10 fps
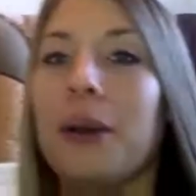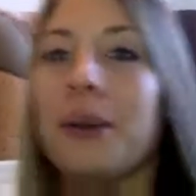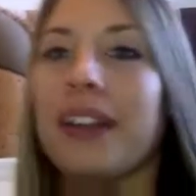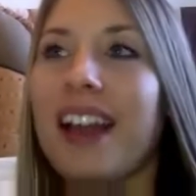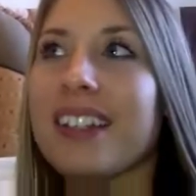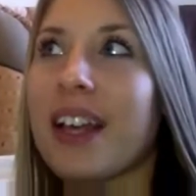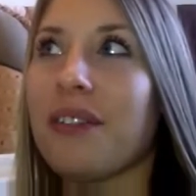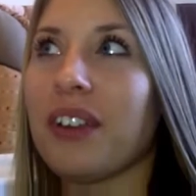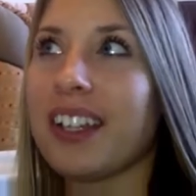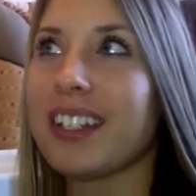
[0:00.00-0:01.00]
Oh, yes.
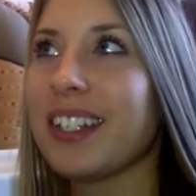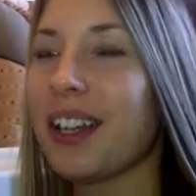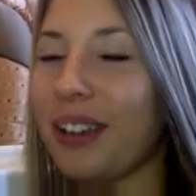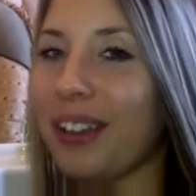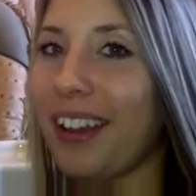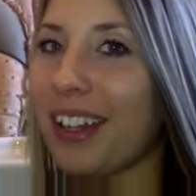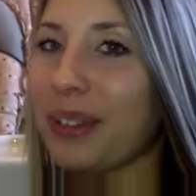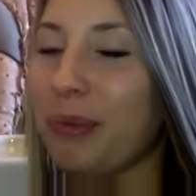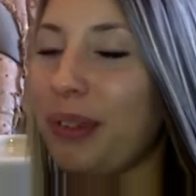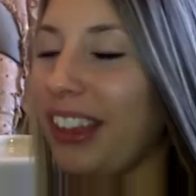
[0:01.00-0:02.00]
I forgot to tell you
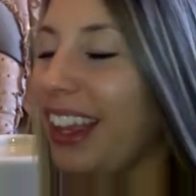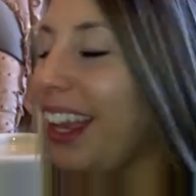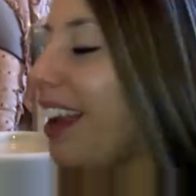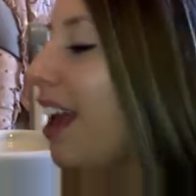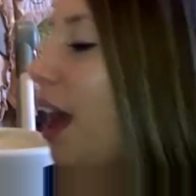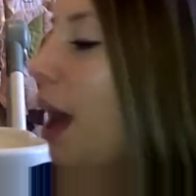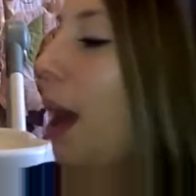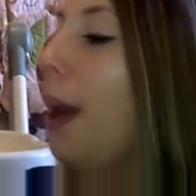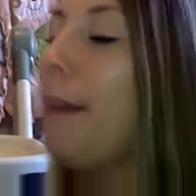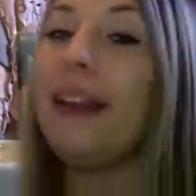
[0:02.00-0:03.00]
guys one more thing.
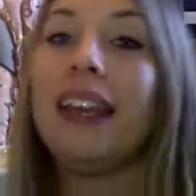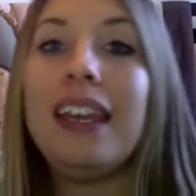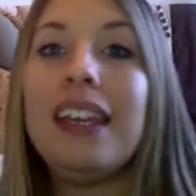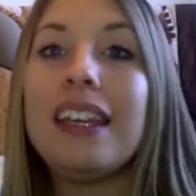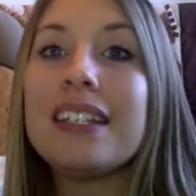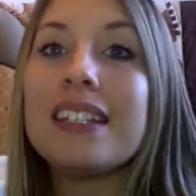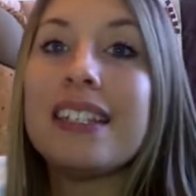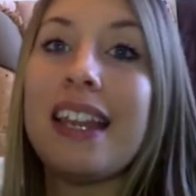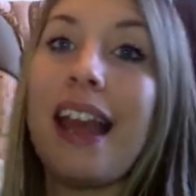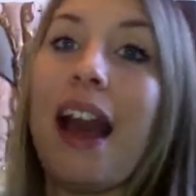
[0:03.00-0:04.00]
He is
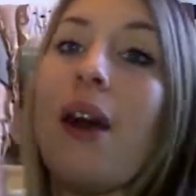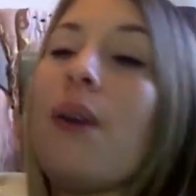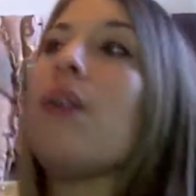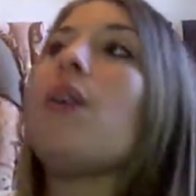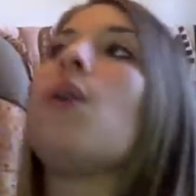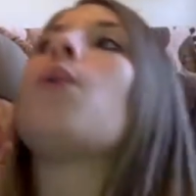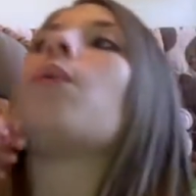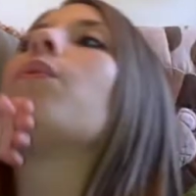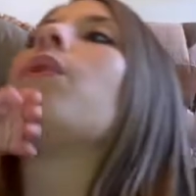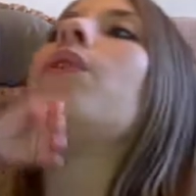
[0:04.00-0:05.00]
now
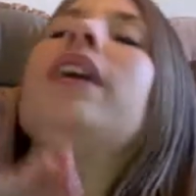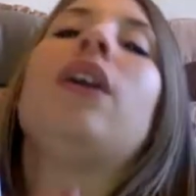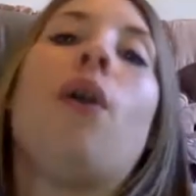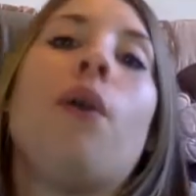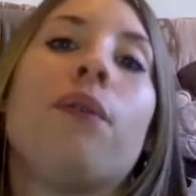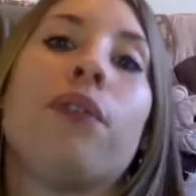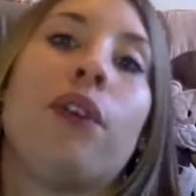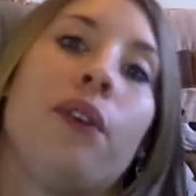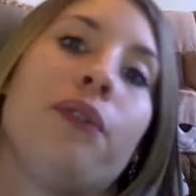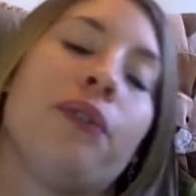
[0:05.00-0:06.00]
rolling
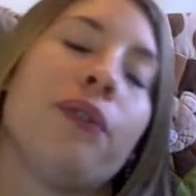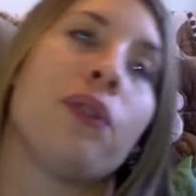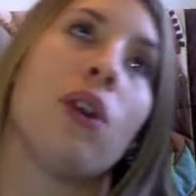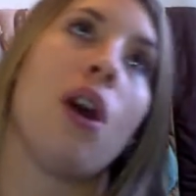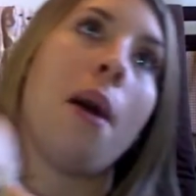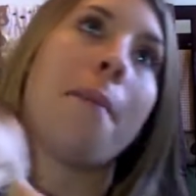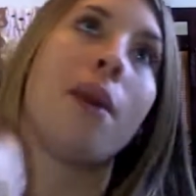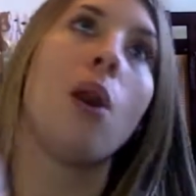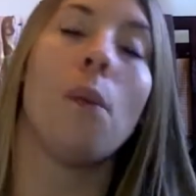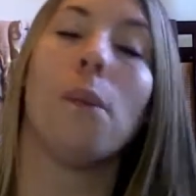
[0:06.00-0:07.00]
over
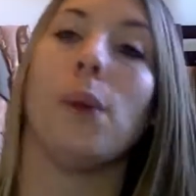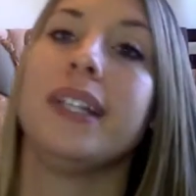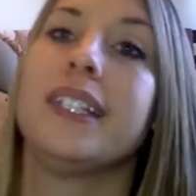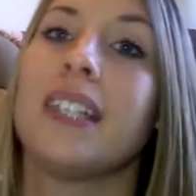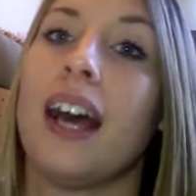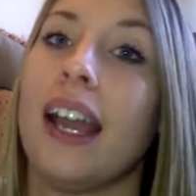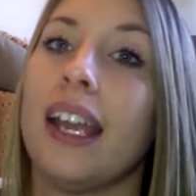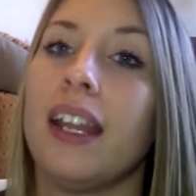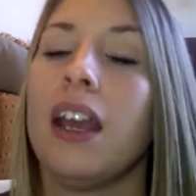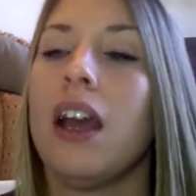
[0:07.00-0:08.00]
from one
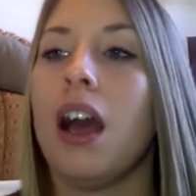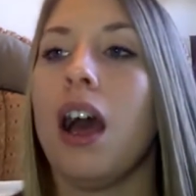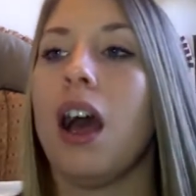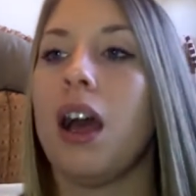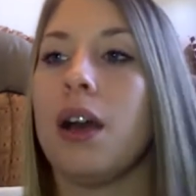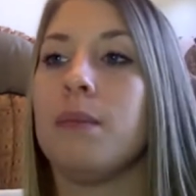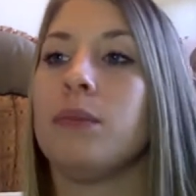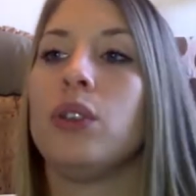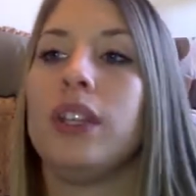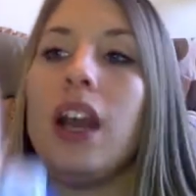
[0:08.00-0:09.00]
side
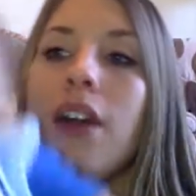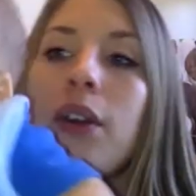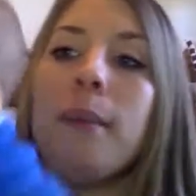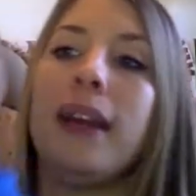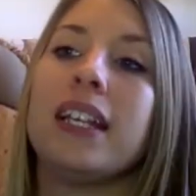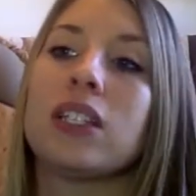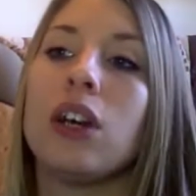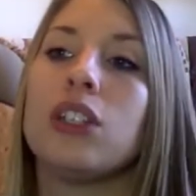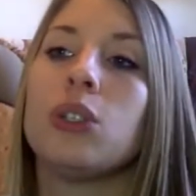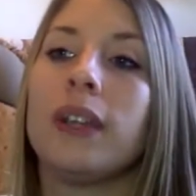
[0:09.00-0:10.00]
to the other, but he's
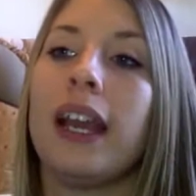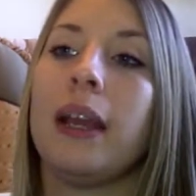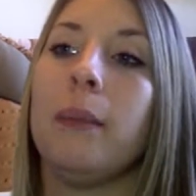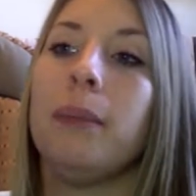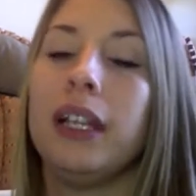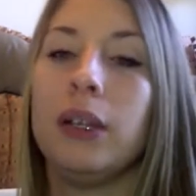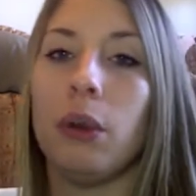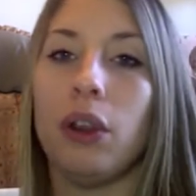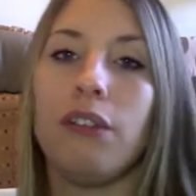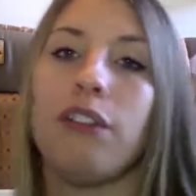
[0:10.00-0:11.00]
not doing a complete
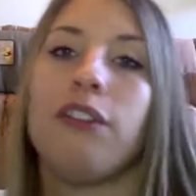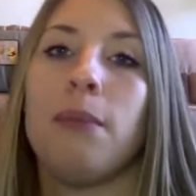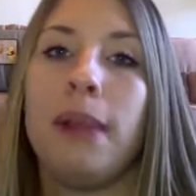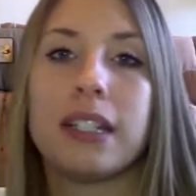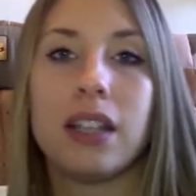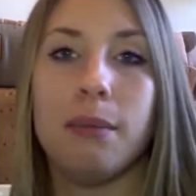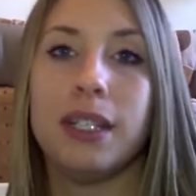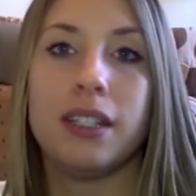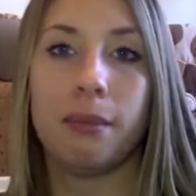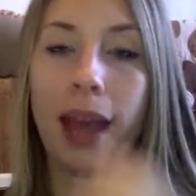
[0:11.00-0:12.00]
rollover from, like,
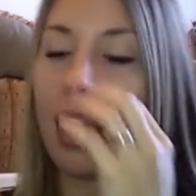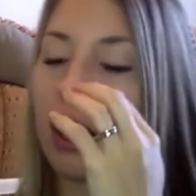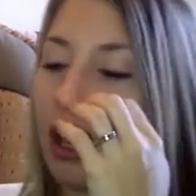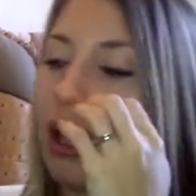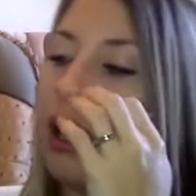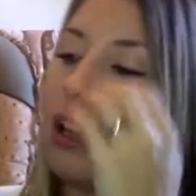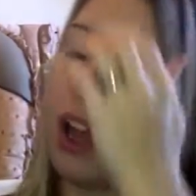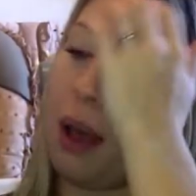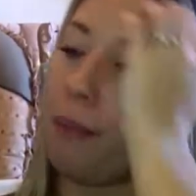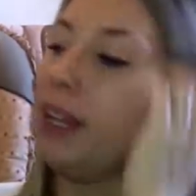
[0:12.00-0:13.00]
tummy to back.
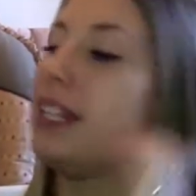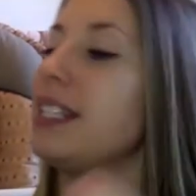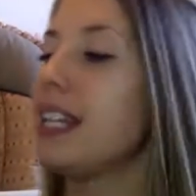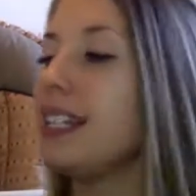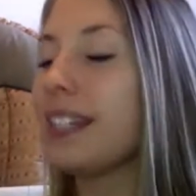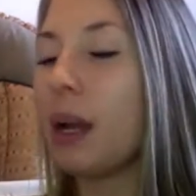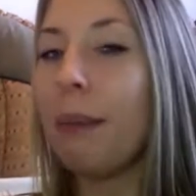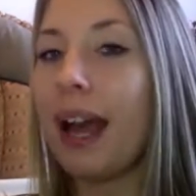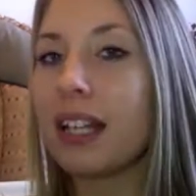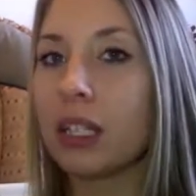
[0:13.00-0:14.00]
But he's getting it
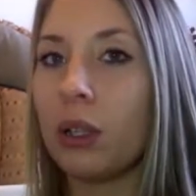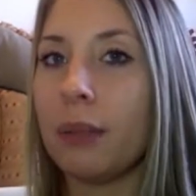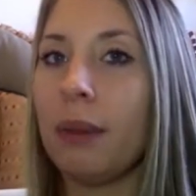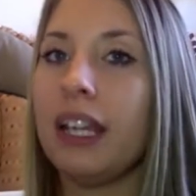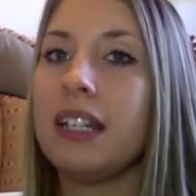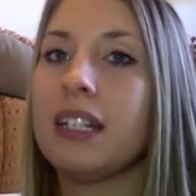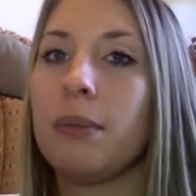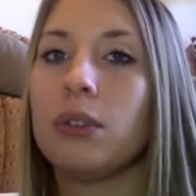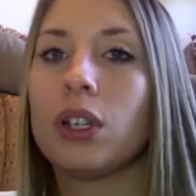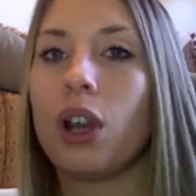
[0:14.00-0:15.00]
down pat slowly, but he is
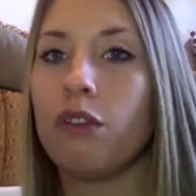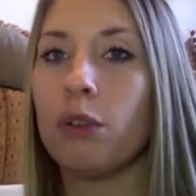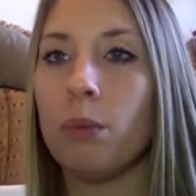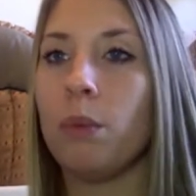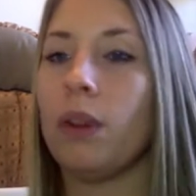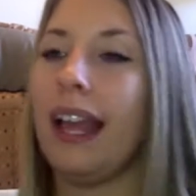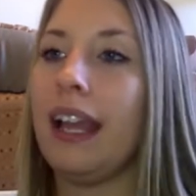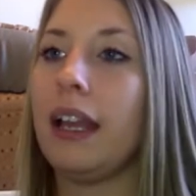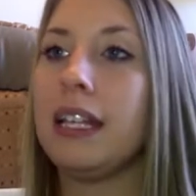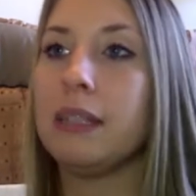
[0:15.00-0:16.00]
able to go from,
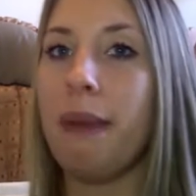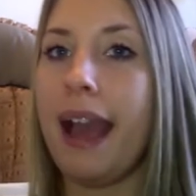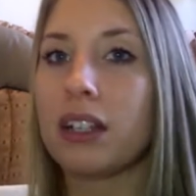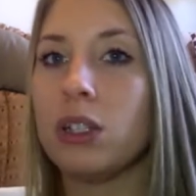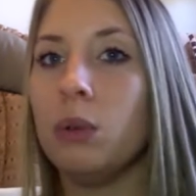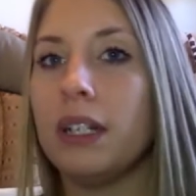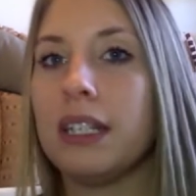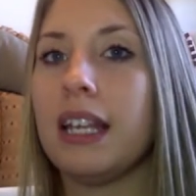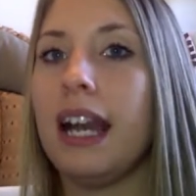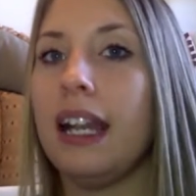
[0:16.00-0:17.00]
like, his back to
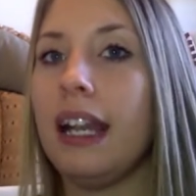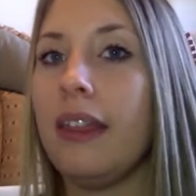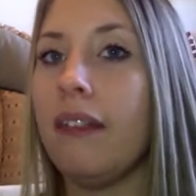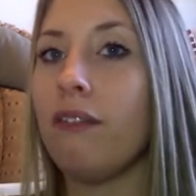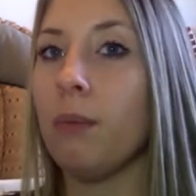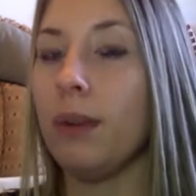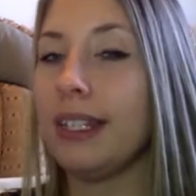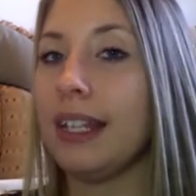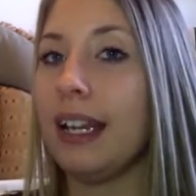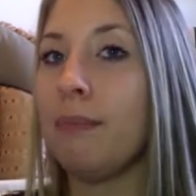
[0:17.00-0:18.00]
one side, and then from
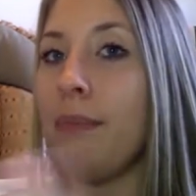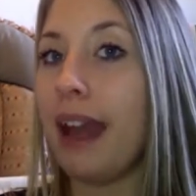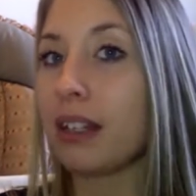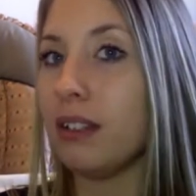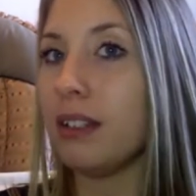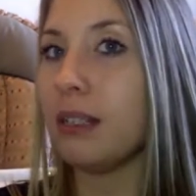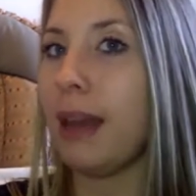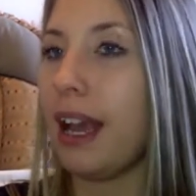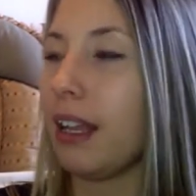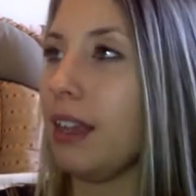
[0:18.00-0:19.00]
one side back to his
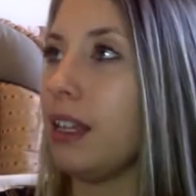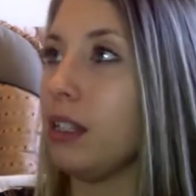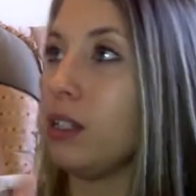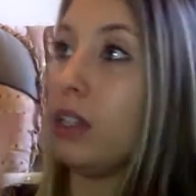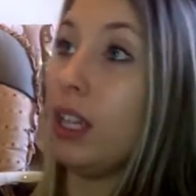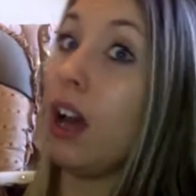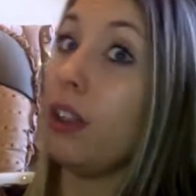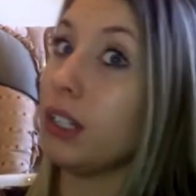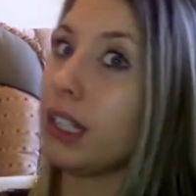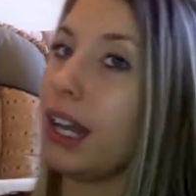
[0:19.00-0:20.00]
back, and then to the
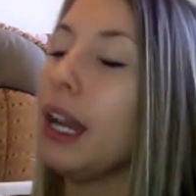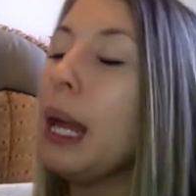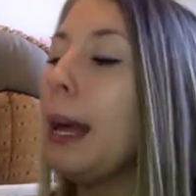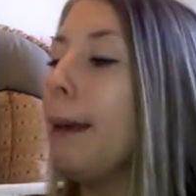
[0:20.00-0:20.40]
other side.